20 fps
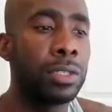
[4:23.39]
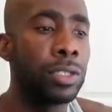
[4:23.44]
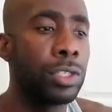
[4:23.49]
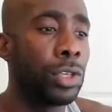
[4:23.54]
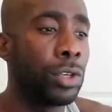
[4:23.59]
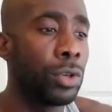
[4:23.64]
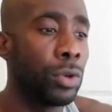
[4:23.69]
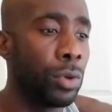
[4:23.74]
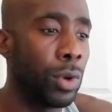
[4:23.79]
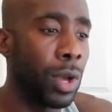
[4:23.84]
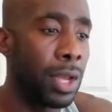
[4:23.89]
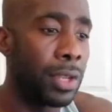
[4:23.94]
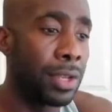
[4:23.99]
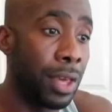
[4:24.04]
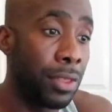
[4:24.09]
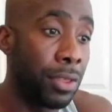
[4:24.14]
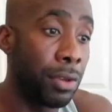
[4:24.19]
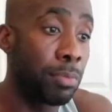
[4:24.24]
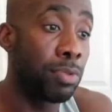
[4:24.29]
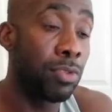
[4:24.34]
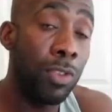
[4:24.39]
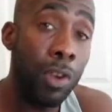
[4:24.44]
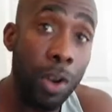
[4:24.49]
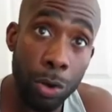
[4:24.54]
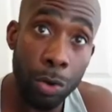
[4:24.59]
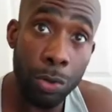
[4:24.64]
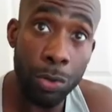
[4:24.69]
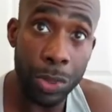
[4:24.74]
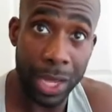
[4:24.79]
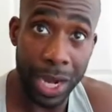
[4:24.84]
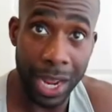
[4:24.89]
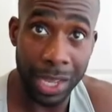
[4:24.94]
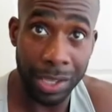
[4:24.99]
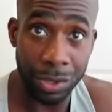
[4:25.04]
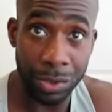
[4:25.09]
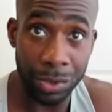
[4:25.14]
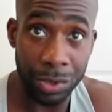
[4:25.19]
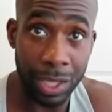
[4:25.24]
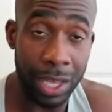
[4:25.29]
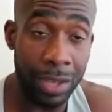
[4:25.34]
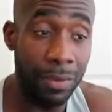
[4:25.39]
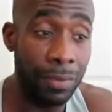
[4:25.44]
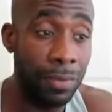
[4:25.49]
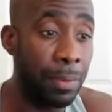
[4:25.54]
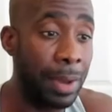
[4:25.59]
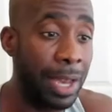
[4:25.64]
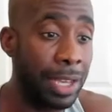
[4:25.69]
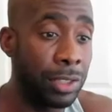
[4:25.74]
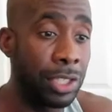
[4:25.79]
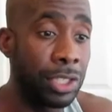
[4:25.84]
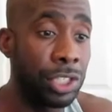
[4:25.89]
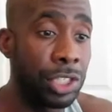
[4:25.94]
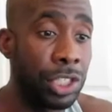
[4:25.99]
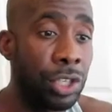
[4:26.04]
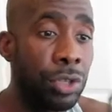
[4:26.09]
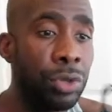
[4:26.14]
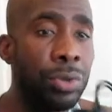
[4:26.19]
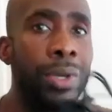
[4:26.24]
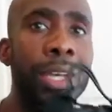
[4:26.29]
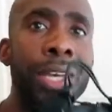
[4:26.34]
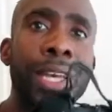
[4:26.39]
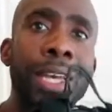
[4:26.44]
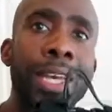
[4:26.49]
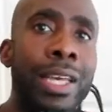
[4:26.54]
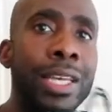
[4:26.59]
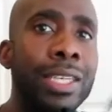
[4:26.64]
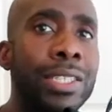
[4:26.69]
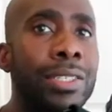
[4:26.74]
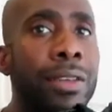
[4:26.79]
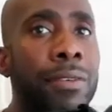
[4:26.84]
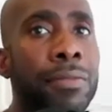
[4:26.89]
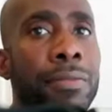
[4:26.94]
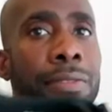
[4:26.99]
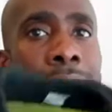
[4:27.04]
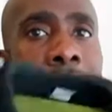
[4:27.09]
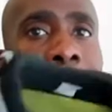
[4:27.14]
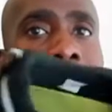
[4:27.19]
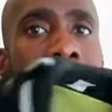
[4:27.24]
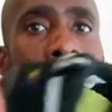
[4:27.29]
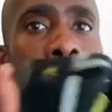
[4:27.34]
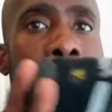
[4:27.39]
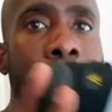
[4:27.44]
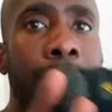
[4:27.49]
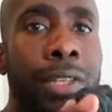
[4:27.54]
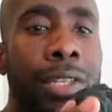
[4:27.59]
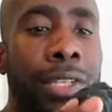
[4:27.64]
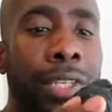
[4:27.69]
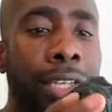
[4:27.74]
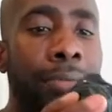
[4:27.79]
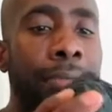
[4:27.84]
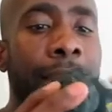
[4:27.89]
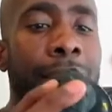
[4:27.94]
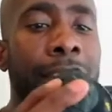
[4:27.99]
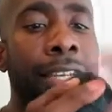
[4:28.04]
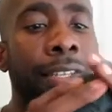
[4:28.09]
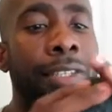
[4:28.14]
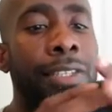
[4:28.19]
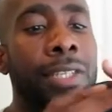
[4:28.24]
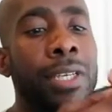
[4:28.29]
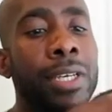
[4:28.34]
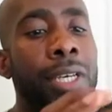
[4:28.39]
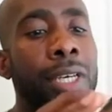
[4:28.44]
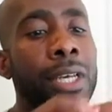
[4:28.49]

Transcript: 2, another pro that I do love about this shoe is the flexibility, man.